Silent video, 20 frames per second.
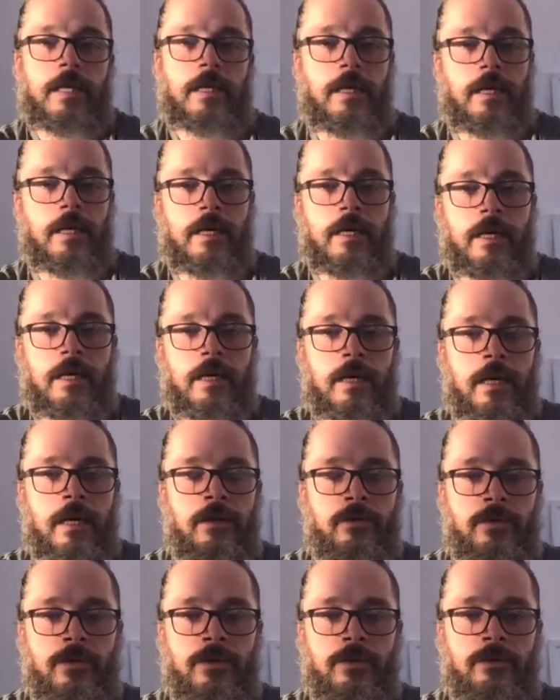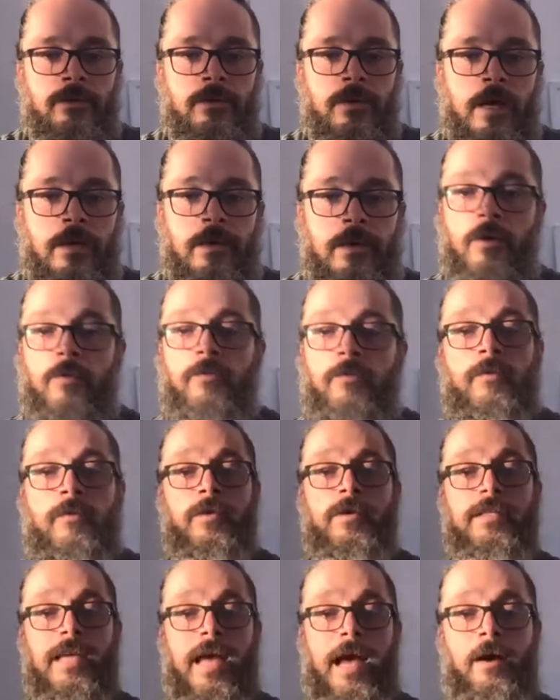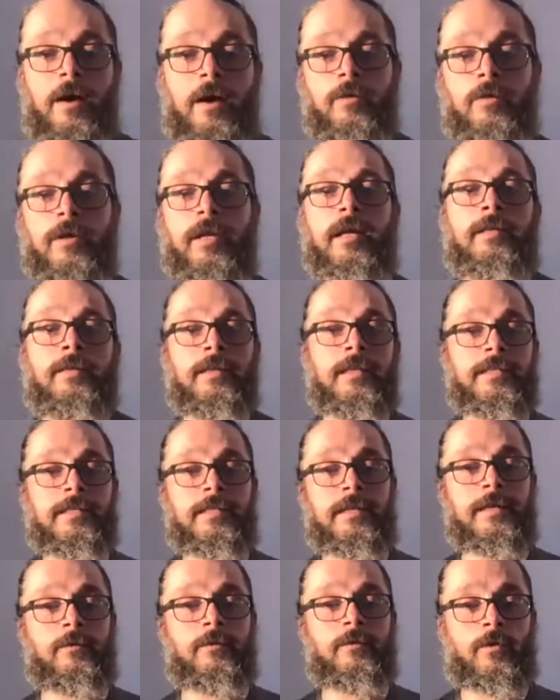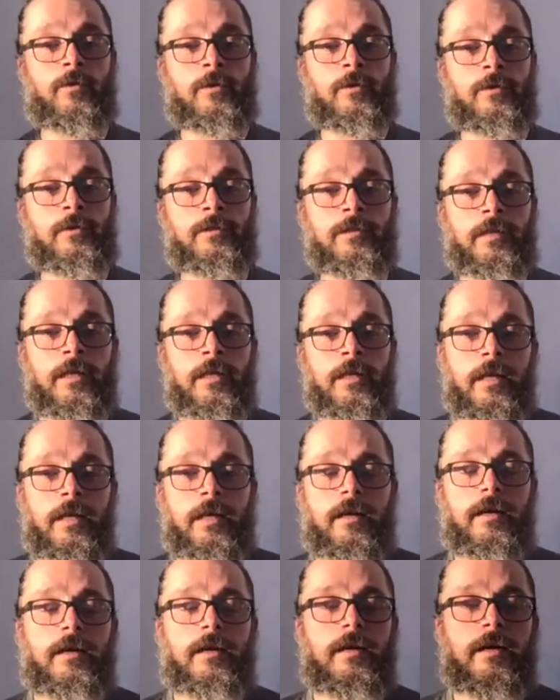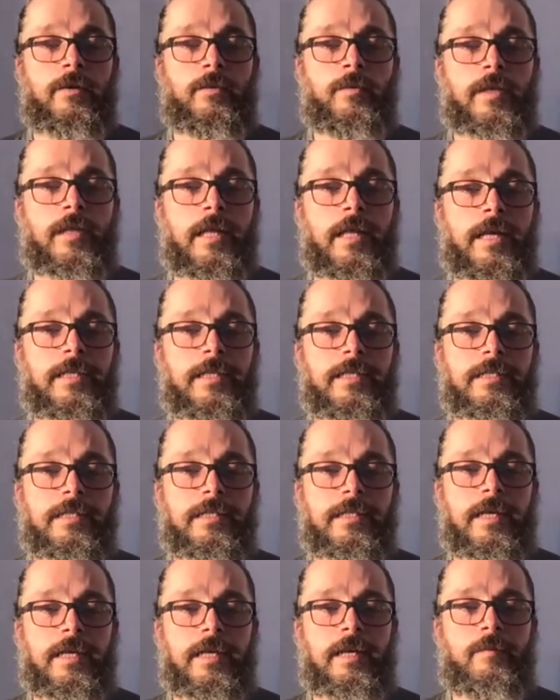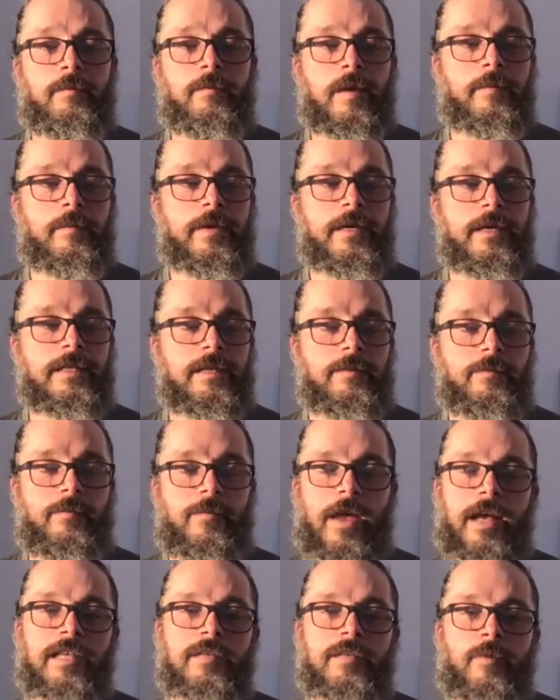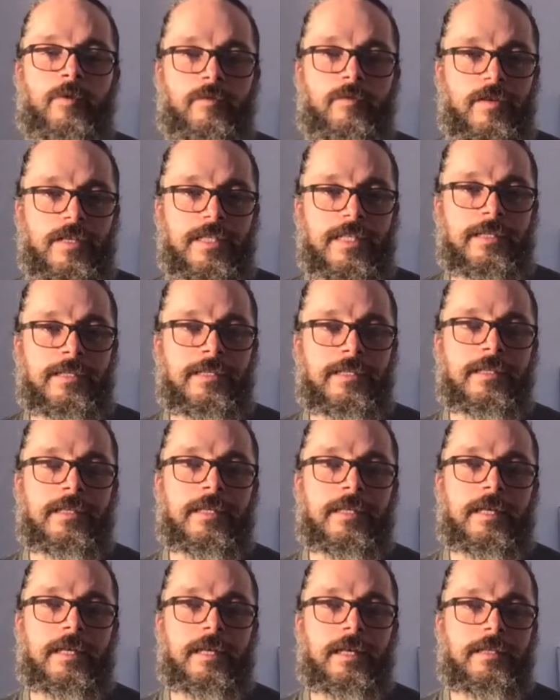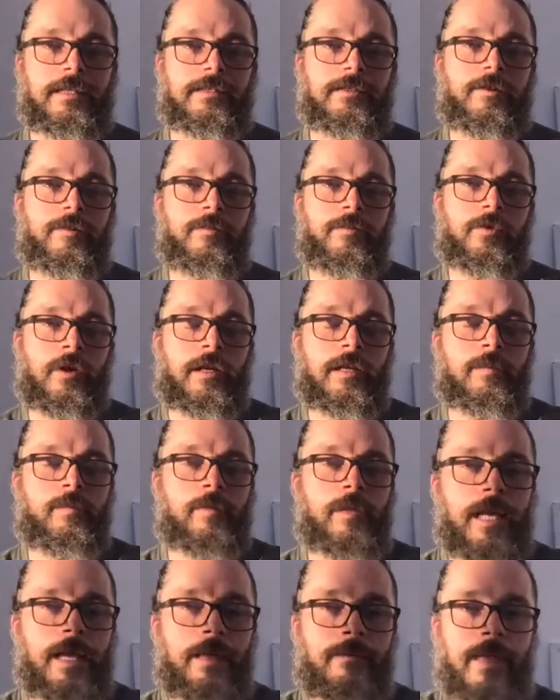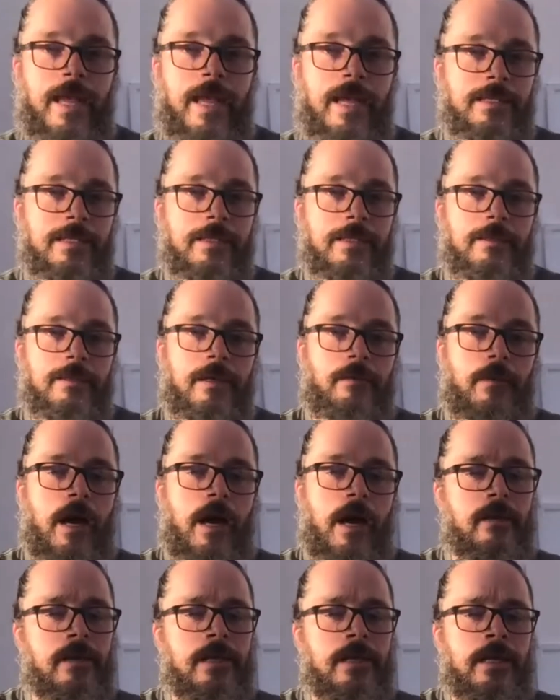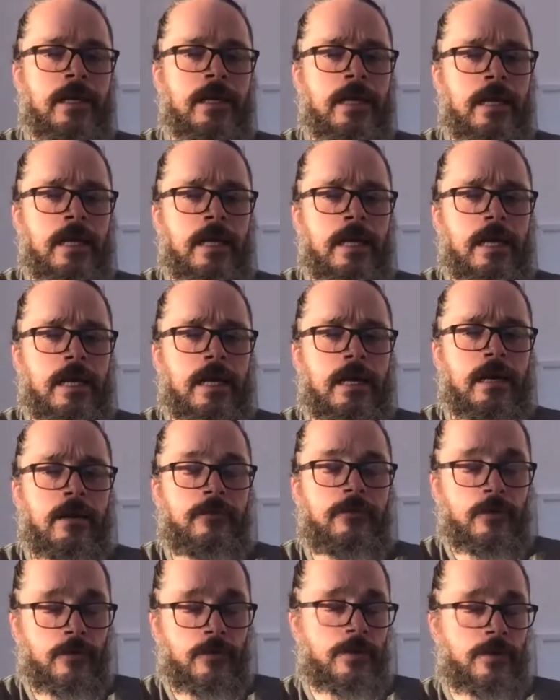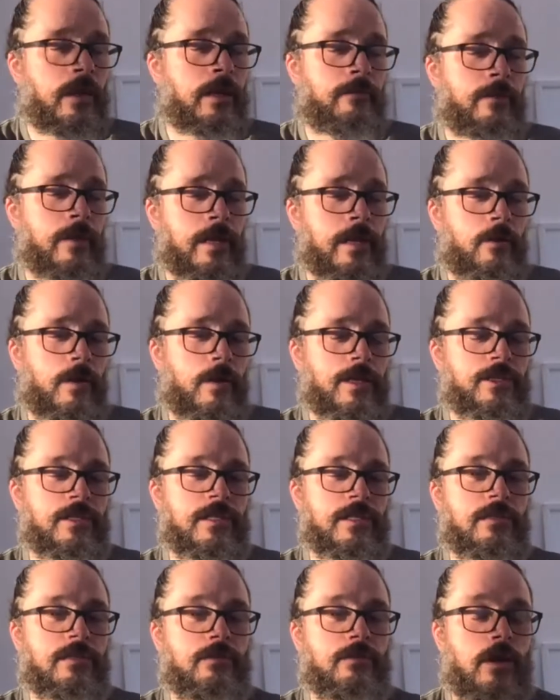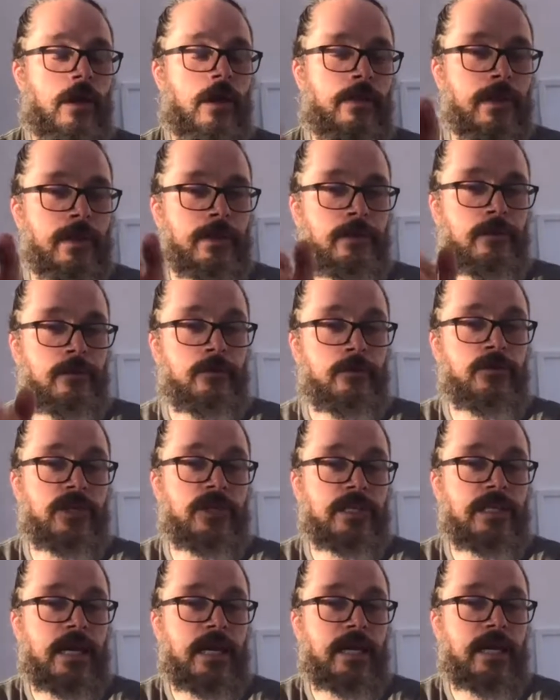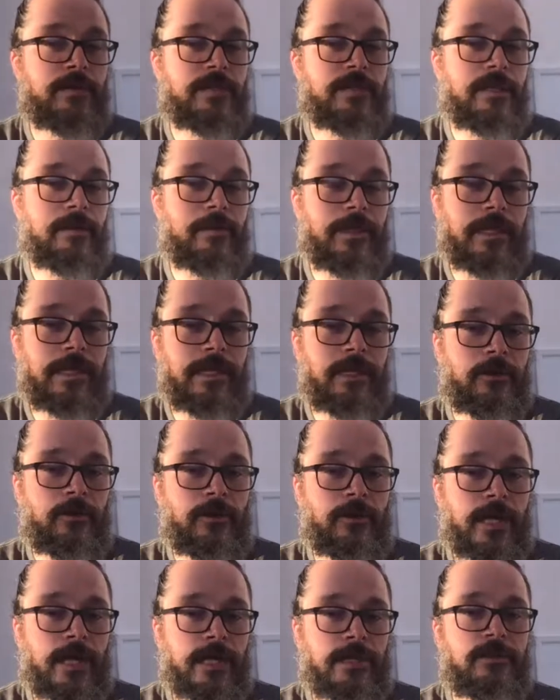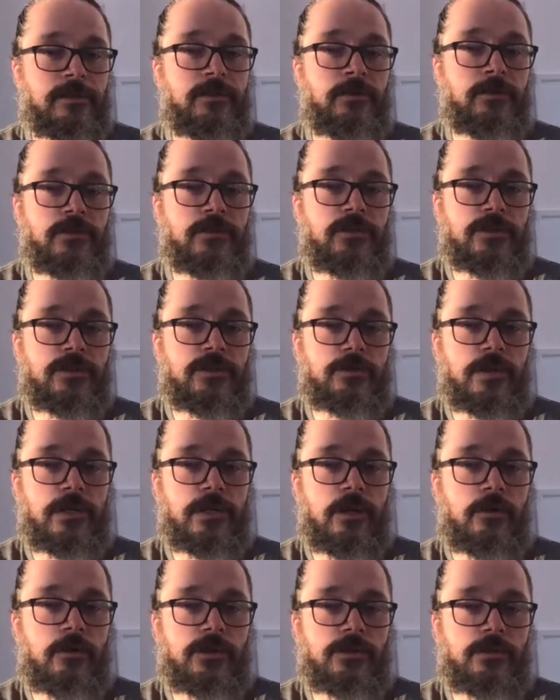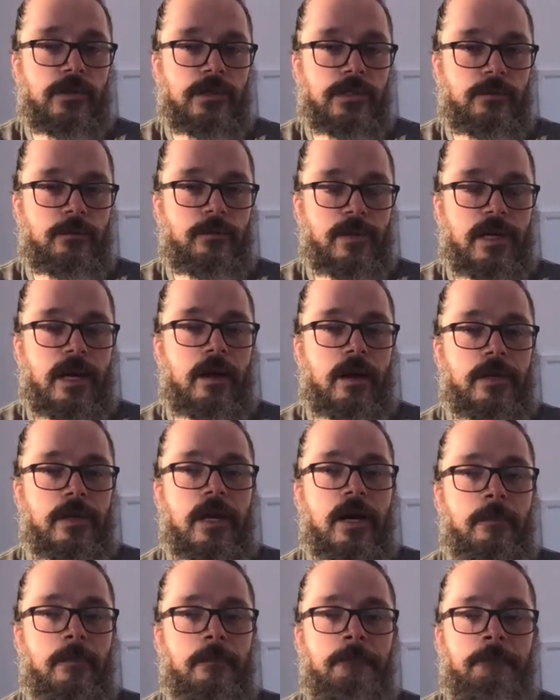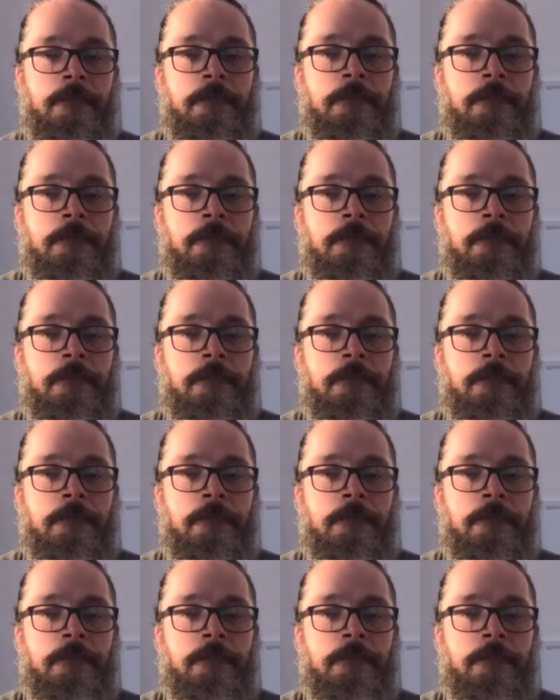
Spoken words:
I know folks out in the listening world would like to see maybe some expert visits, and so I'm trying to plan that. Holly, if you think of any questions, I think you should type some in the Q&A too, just so we know which ones will be coming up.